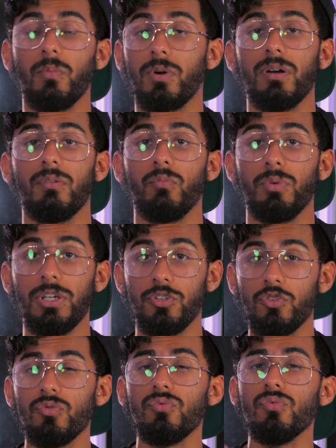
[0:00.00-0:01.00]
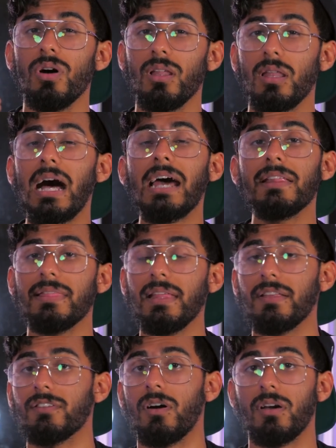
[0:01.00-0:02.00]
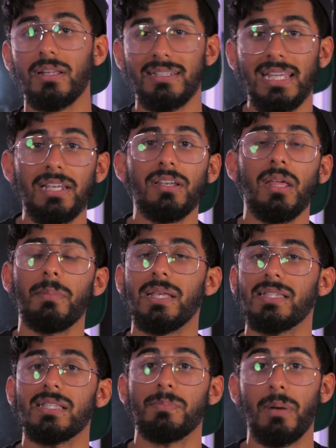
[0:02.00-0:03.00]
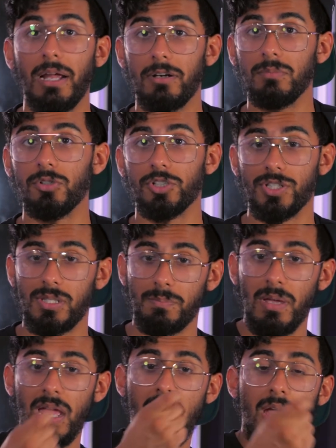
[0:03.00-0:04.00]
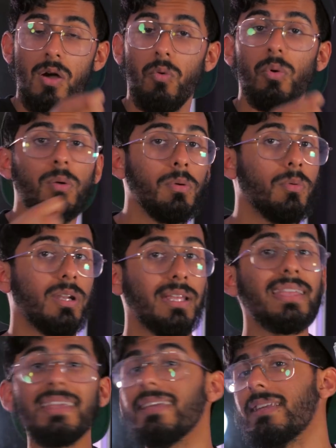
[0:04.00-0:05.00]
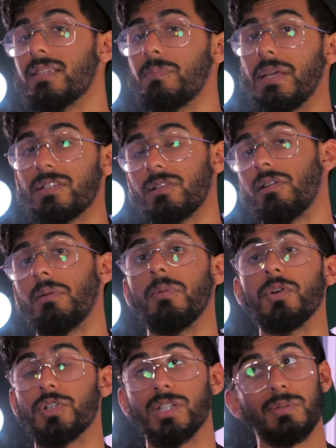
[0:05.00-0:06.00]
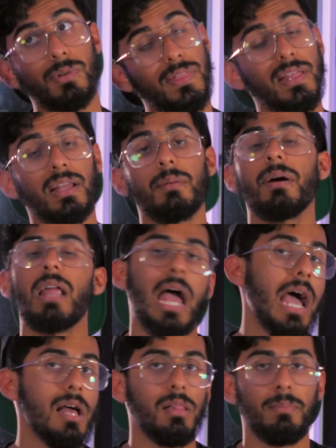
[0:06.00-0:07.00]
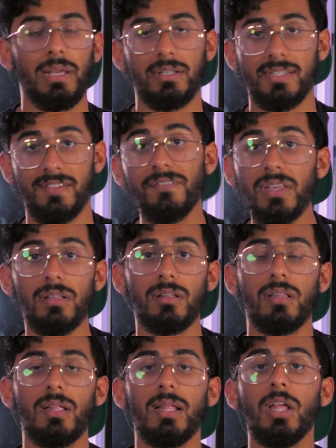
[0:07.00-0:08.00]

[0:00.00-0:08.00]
Where we do a lot of things on a day to -day basis by our emotions. What we want to eat is based on our emotions. We're thinking about how it'll make us feel.